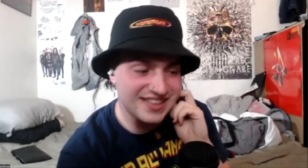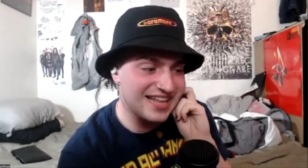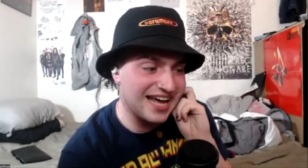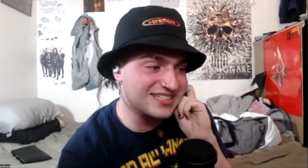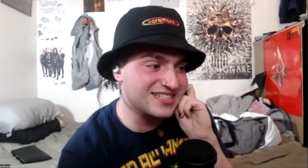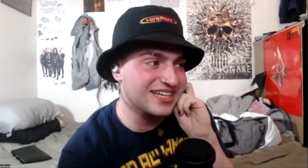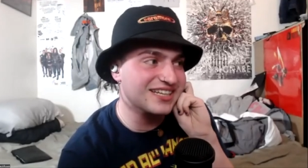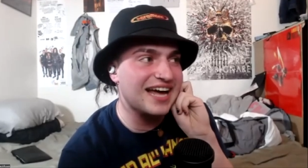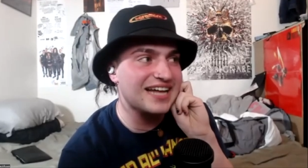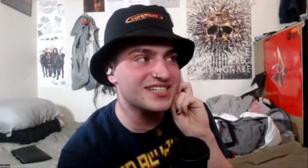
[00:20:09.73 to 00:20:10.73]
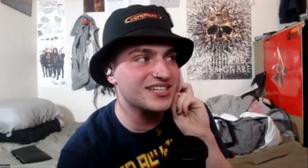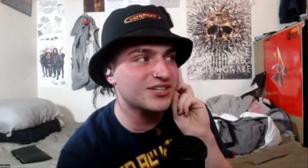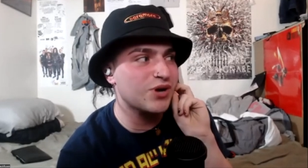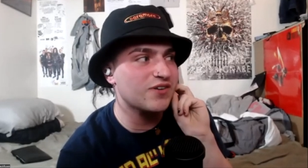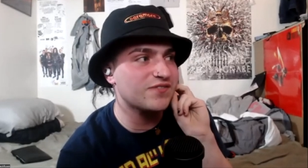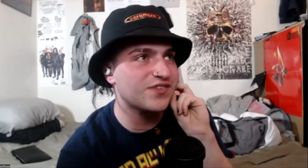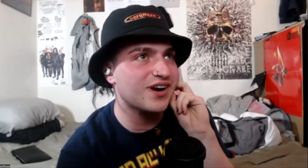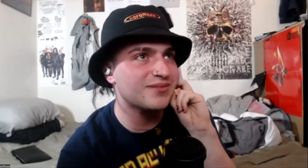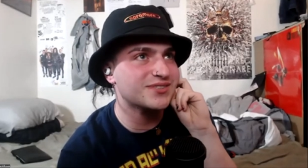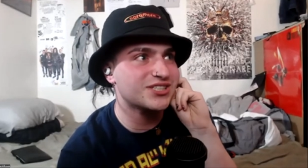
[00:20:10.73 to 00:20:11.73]
that's the that's the quote
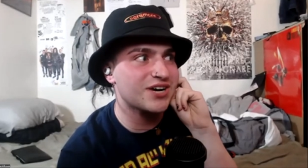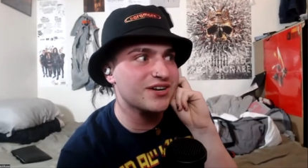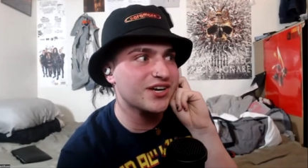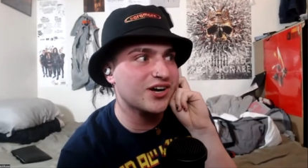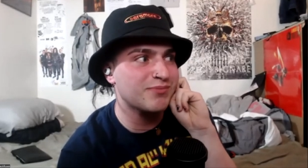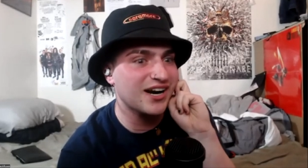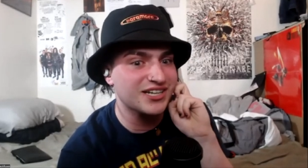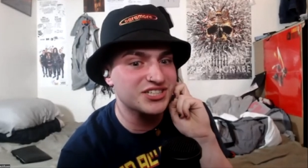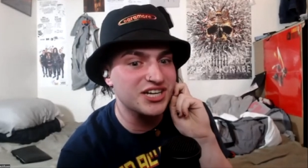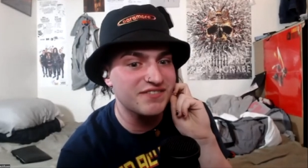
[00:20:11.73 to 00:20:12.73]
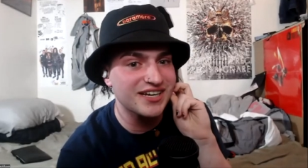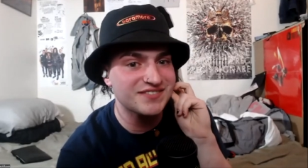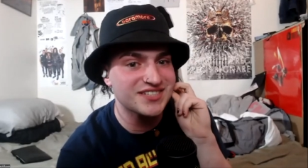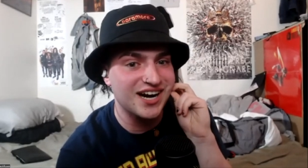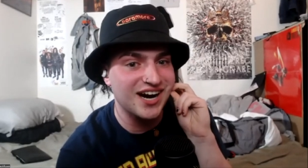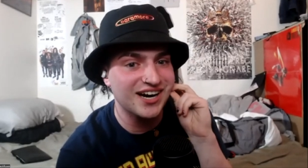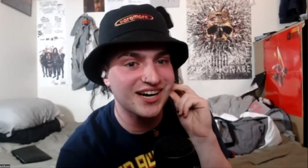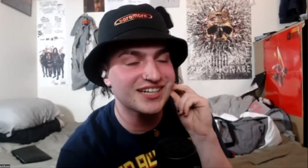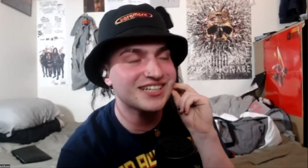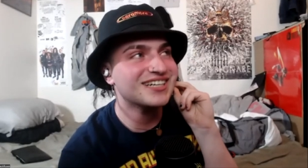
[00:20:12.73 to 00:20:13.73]
from Tony Goldmark. Conservatives
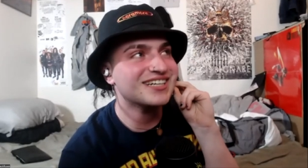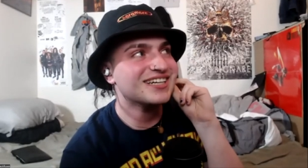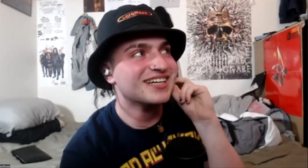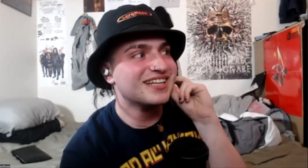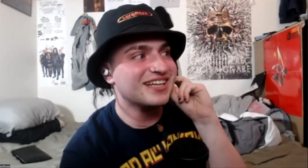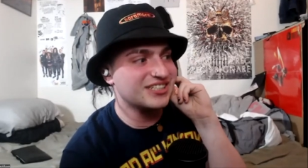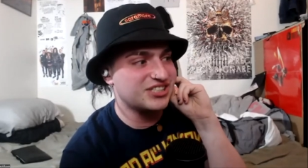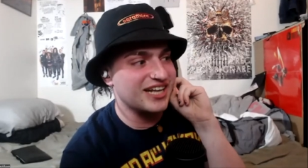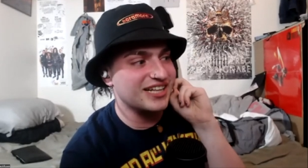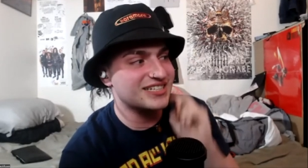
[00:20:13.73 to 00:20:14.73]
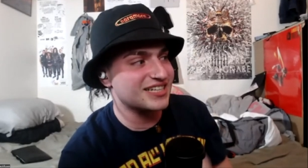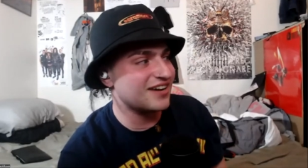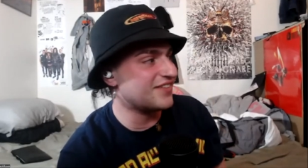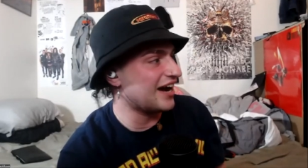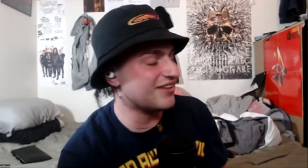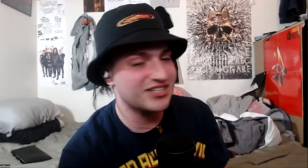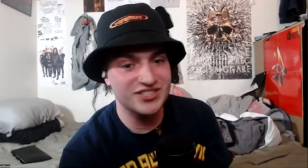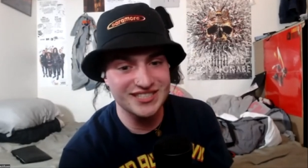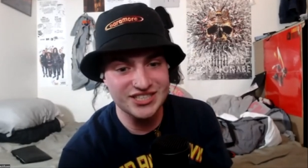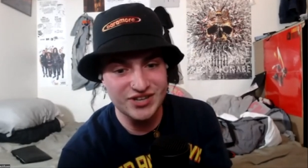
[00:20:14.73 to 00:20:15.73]
are jealous of how
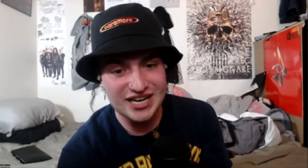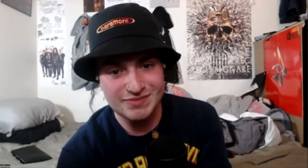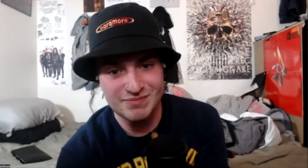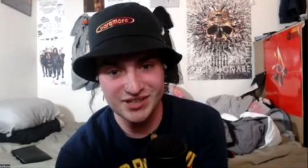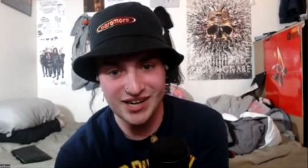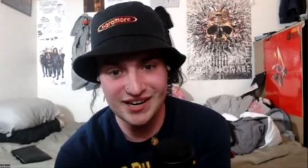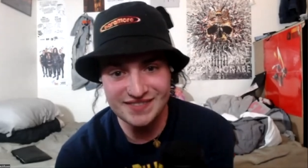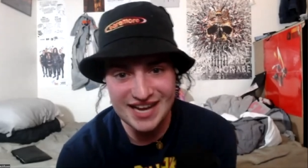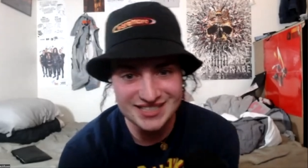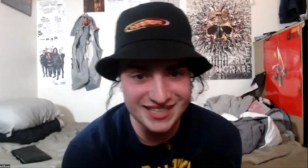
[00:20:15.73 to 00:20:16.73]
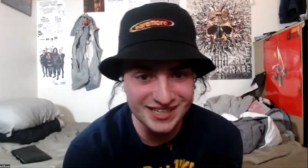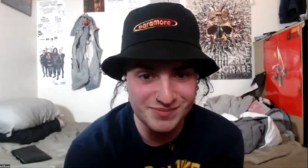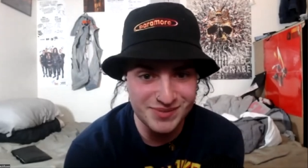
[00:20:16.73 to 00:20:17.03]
interesting trans people are. That's gonna. They